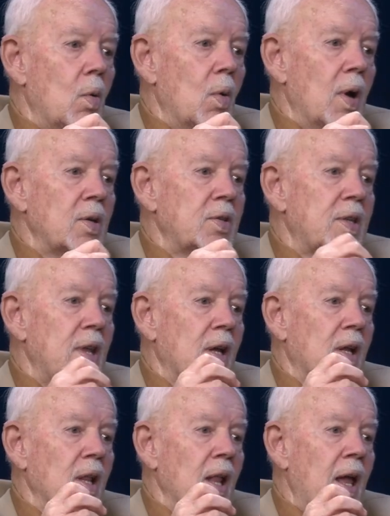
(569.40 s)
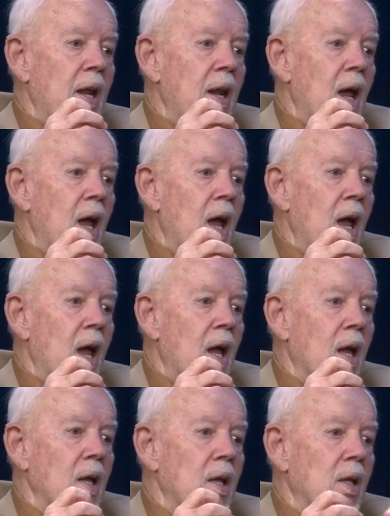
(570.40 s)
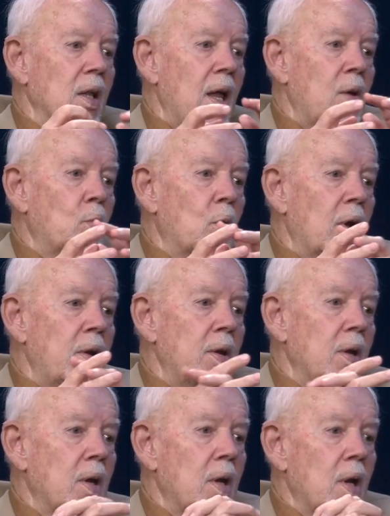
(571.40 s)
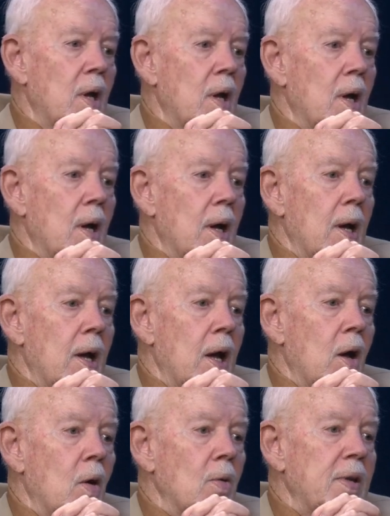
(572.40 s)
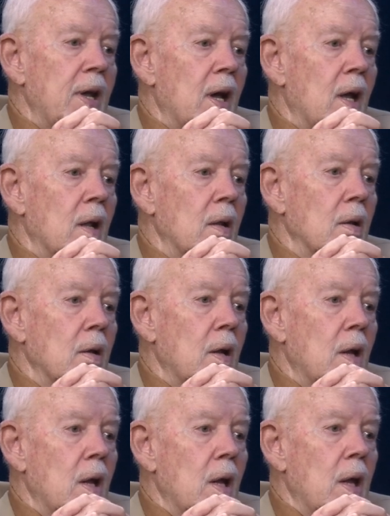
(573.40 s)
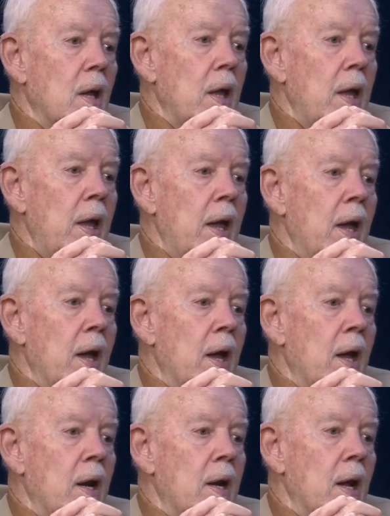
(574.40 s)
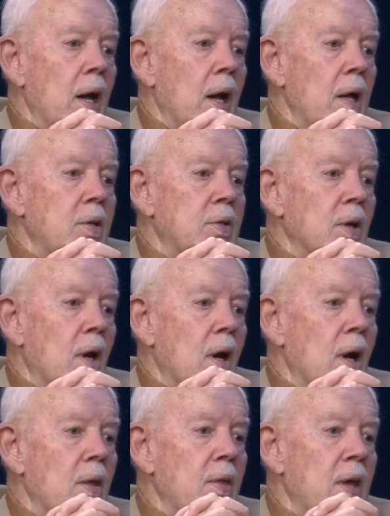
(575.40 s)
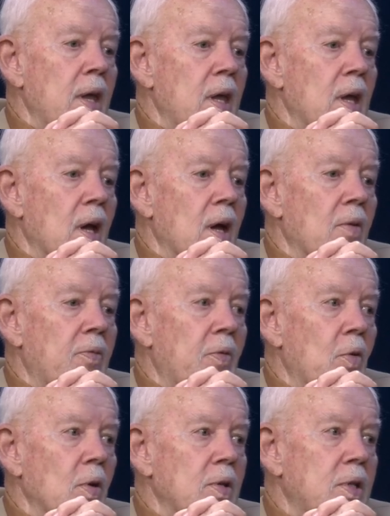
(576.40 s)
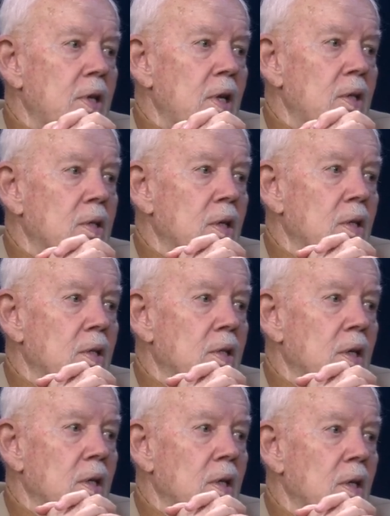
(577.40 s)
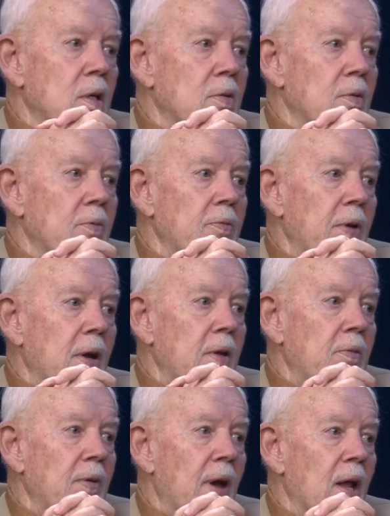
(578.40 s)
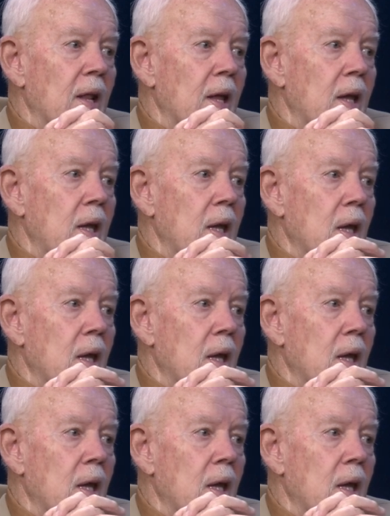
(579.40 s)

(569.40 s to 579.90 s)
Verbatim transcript: was the Glen uh, Glenwood Uh, hotel, and I saw the uh, Four Seasons in Frankie Valli.